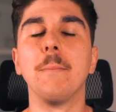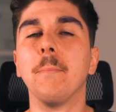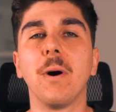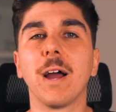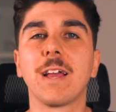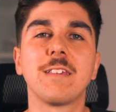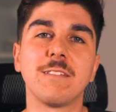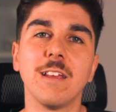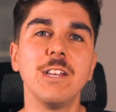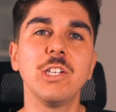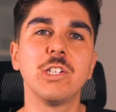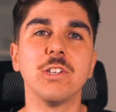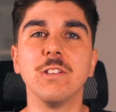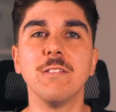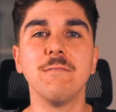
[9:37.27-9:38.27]
by
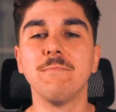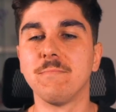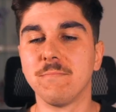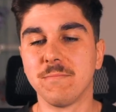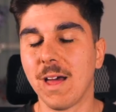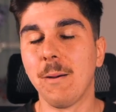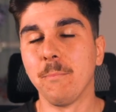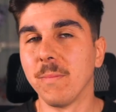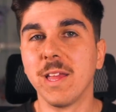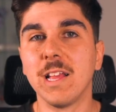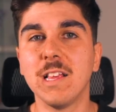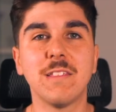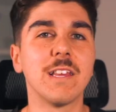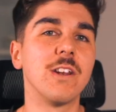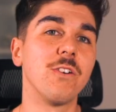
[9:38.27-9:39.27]
extension, that
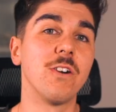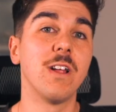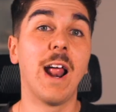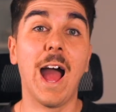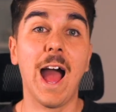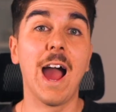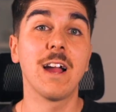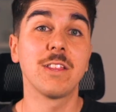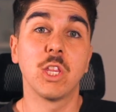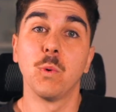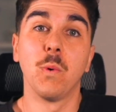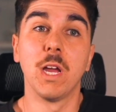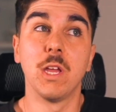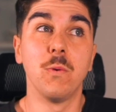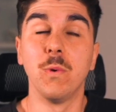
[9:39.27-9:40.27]
means they're not going to act the
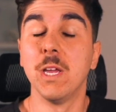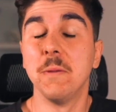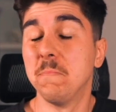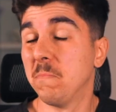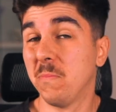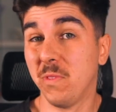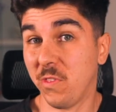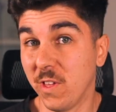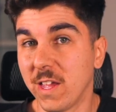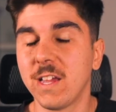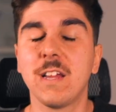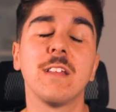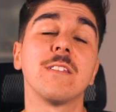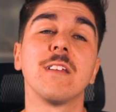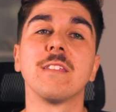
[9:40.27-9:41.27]
way we think
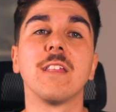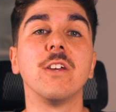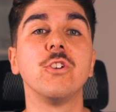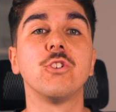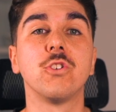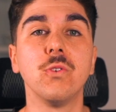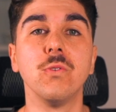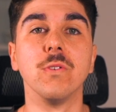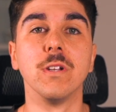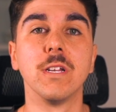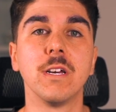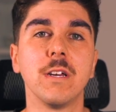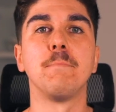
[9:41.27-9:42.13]
that they should.